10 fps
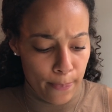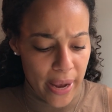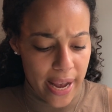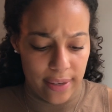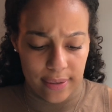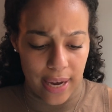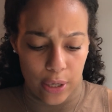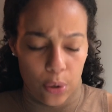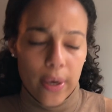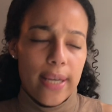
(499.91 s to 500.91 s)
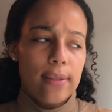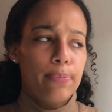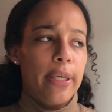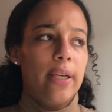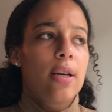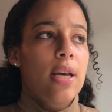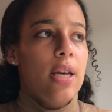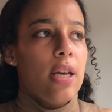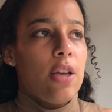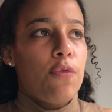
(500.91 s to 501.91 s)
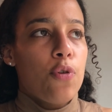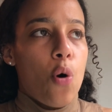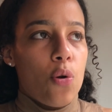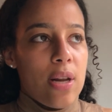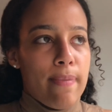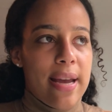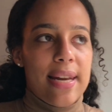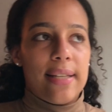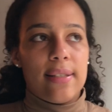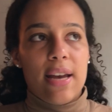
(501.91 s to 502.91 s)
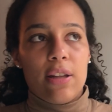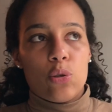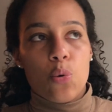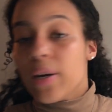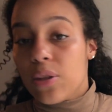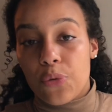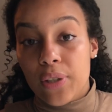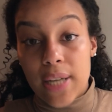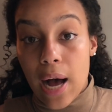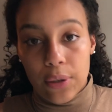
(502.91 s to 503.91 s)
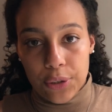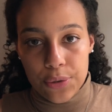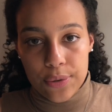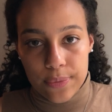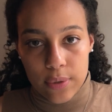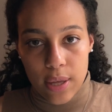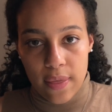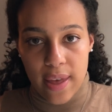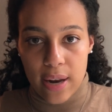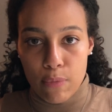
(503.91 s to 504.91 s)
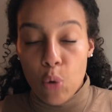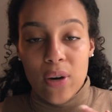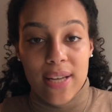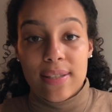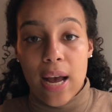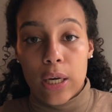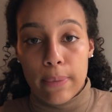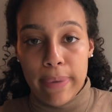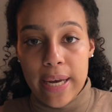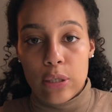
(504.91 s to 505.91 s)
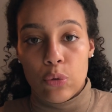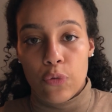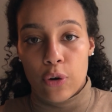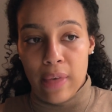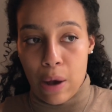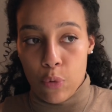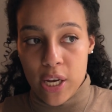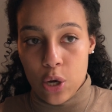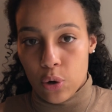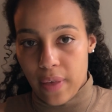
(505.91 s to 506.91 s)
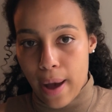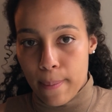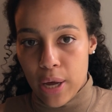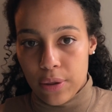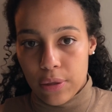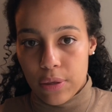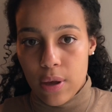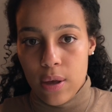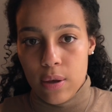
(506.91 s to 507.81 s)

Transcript: paying cycle is, but if you only made, let's say, $23, then MONAT is not going to pay you for that week or that month,